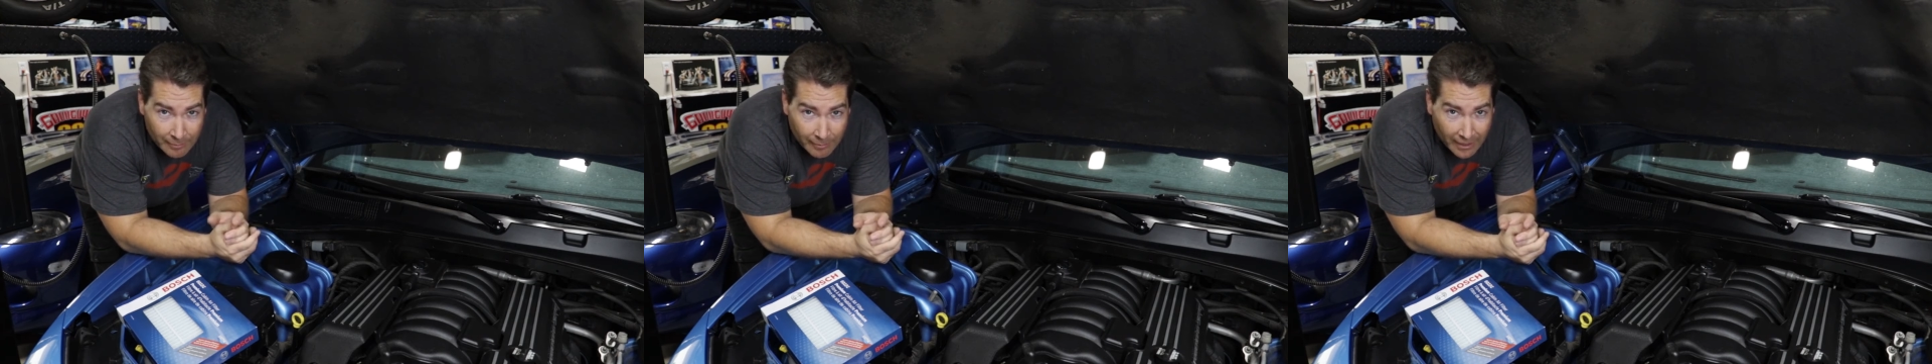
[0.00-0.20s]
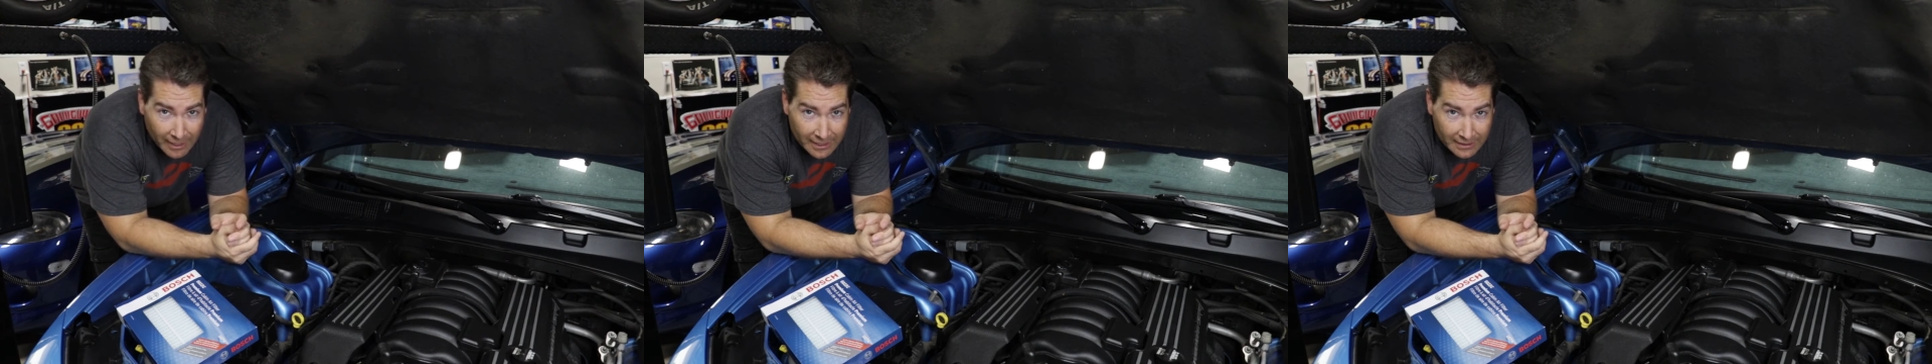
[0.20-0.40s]

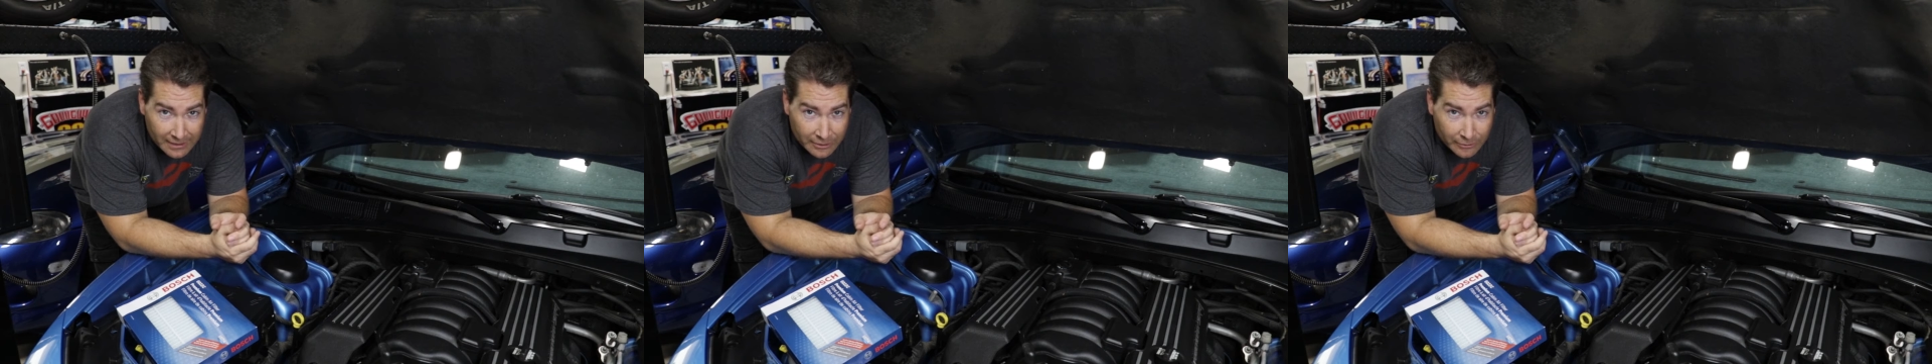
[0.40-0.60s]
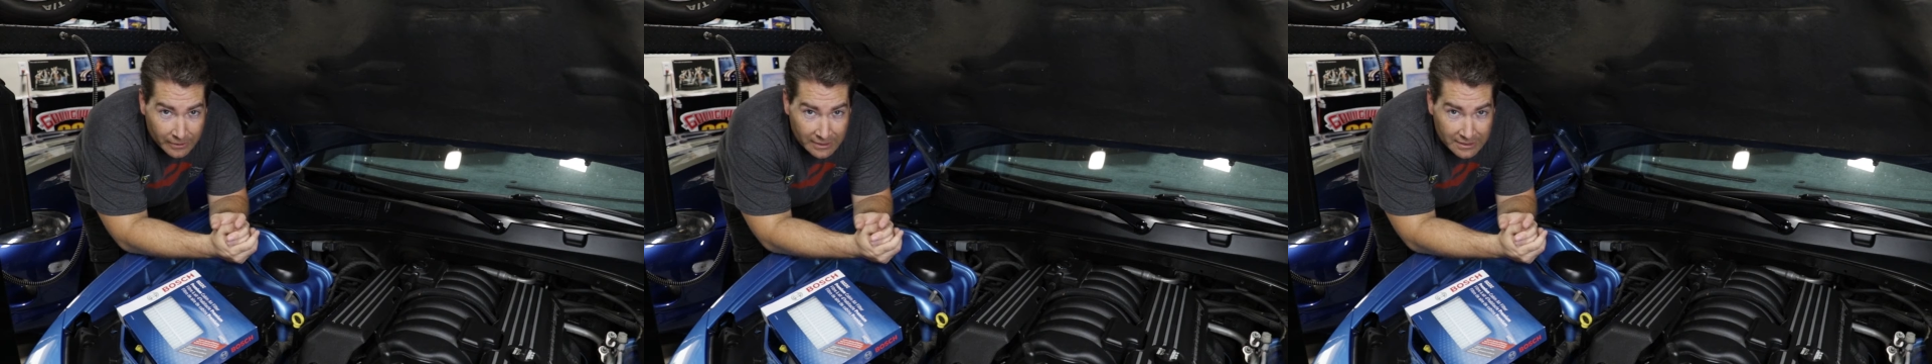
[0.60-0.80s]
by
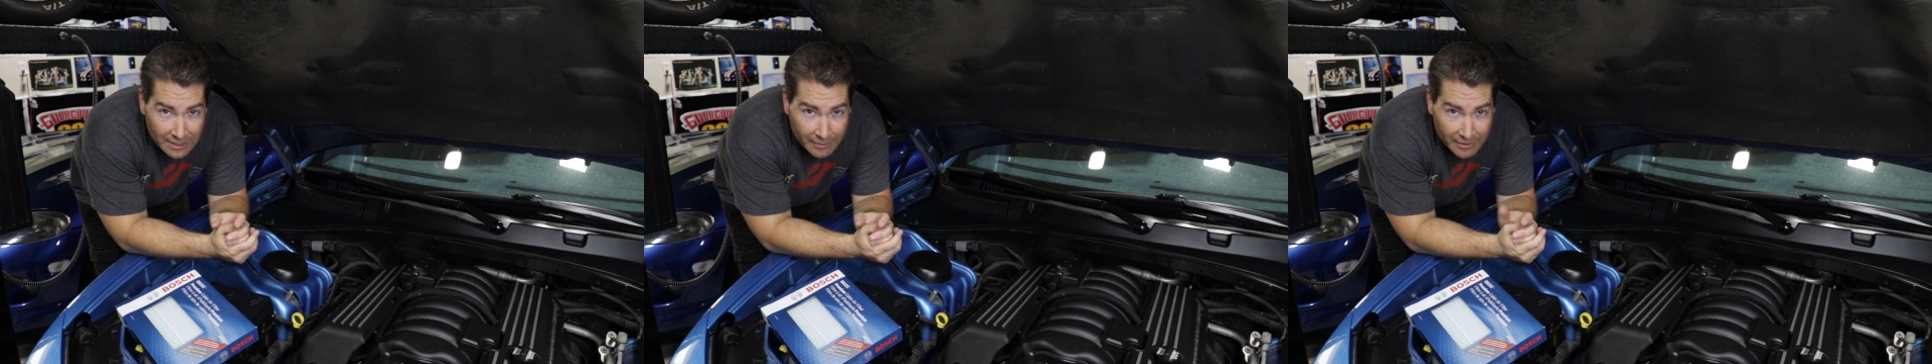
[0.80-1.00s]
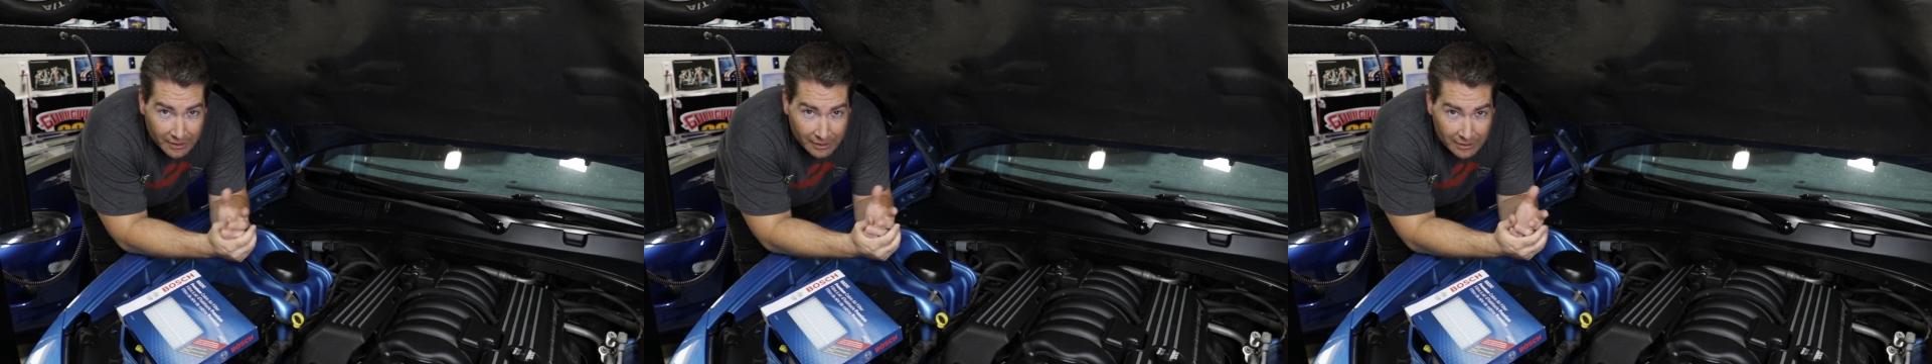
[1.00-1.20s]
doing
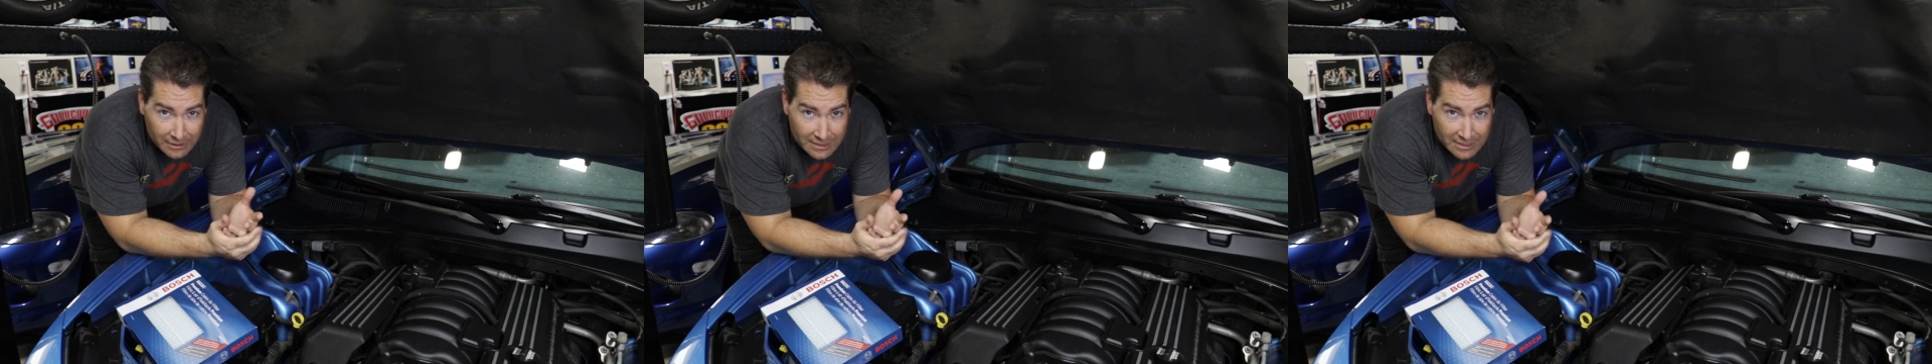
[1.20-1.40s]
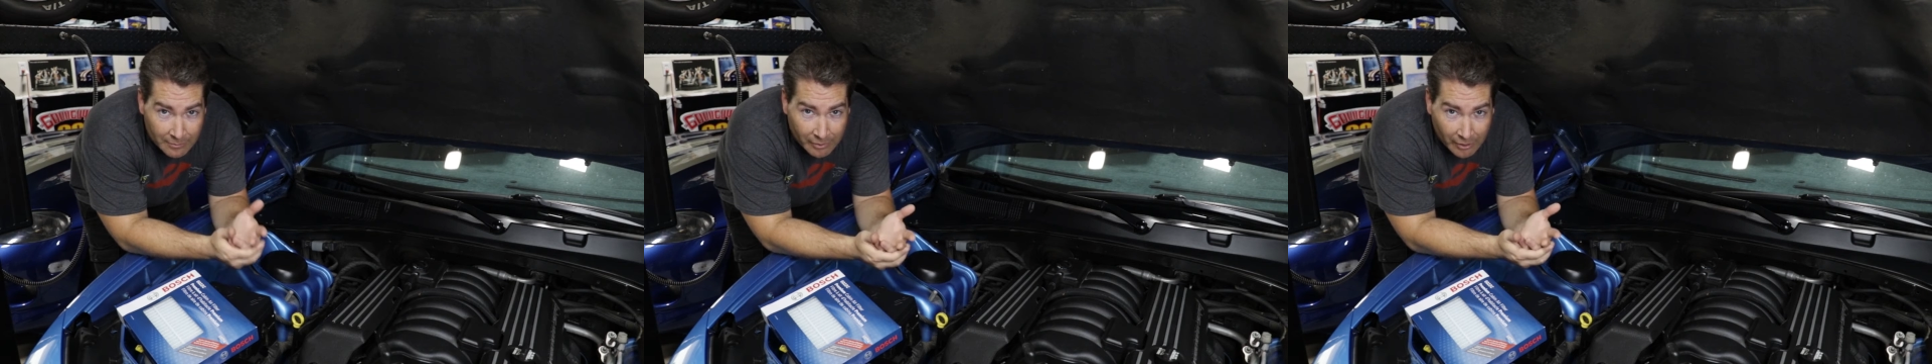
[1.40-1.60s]
something a little
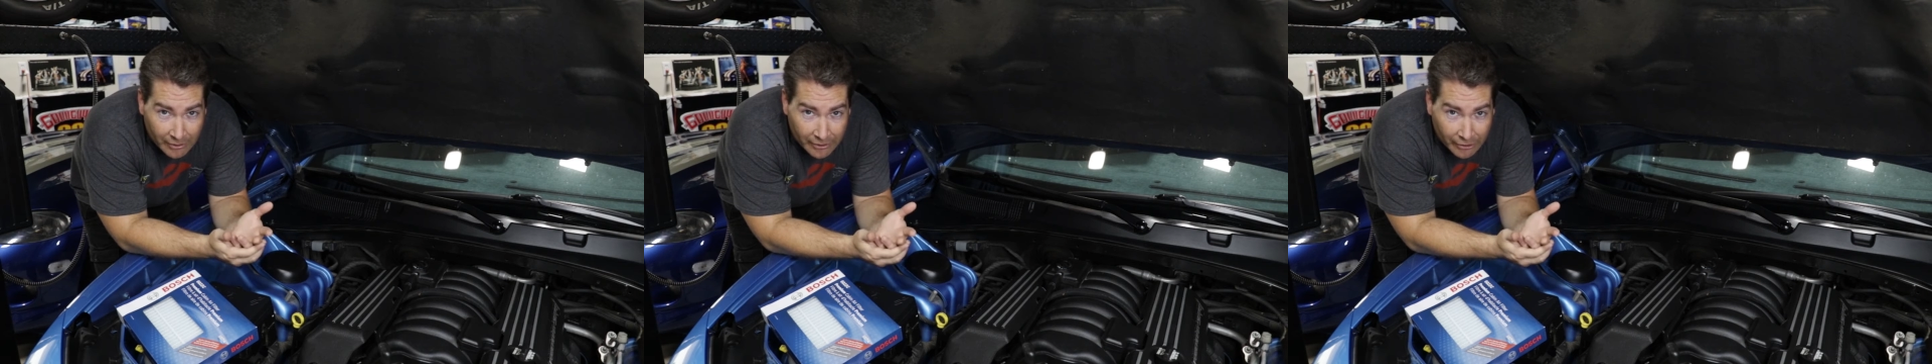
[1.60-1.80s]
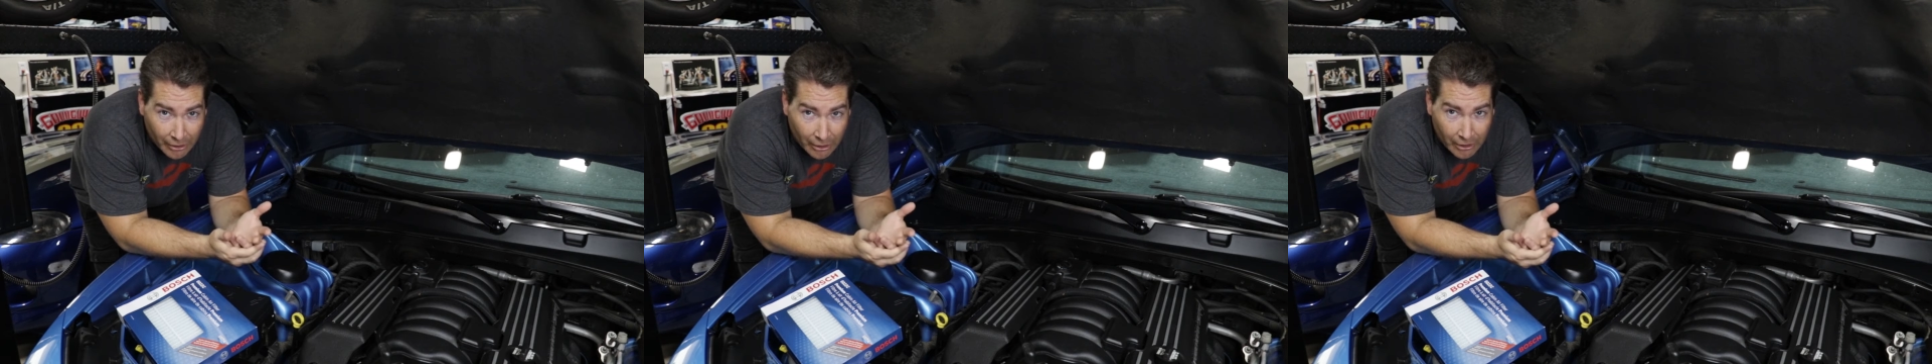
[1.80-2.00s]
simple on
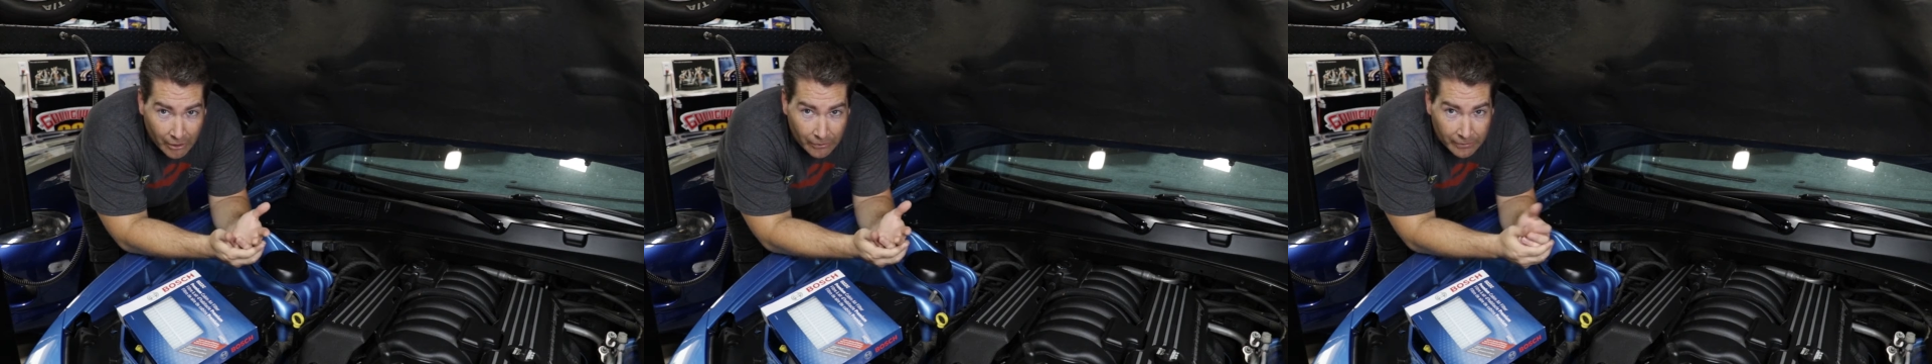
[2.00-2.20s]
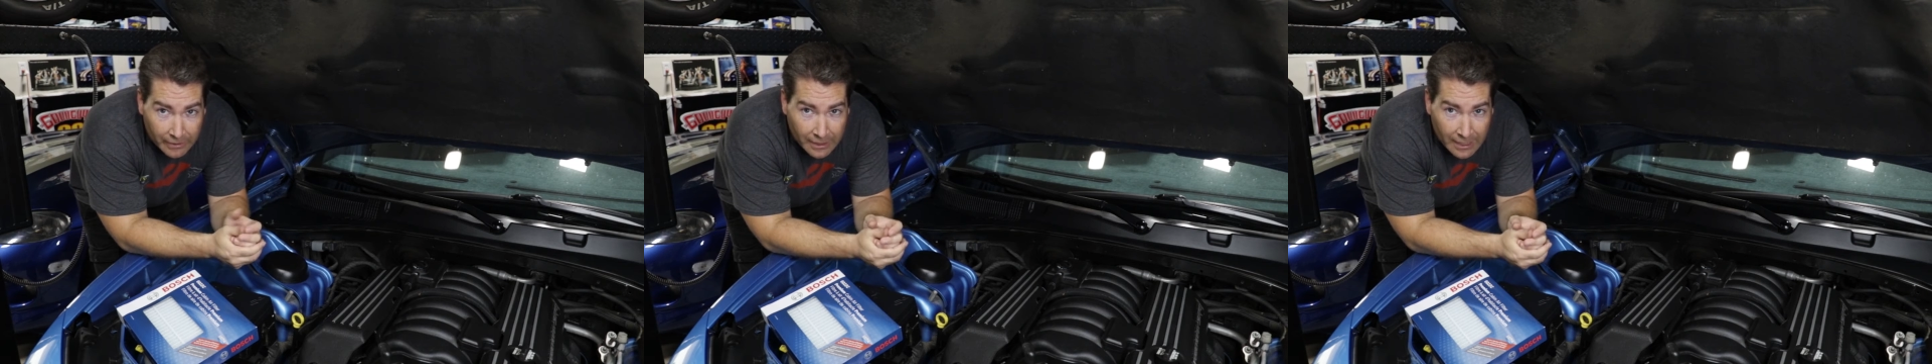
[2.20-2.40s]
your
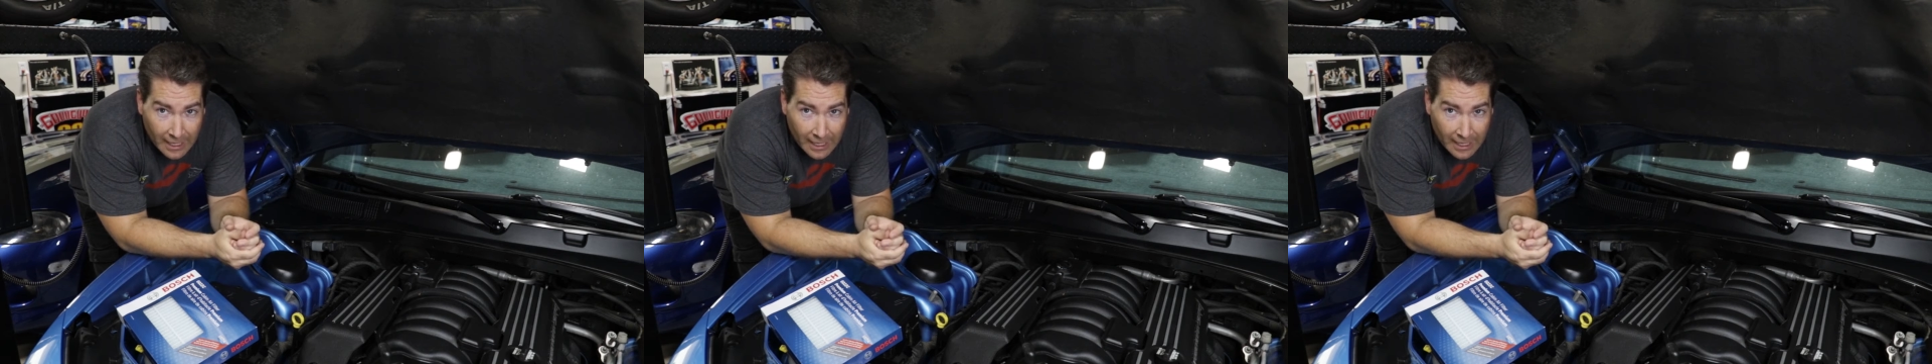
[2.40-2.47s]
own.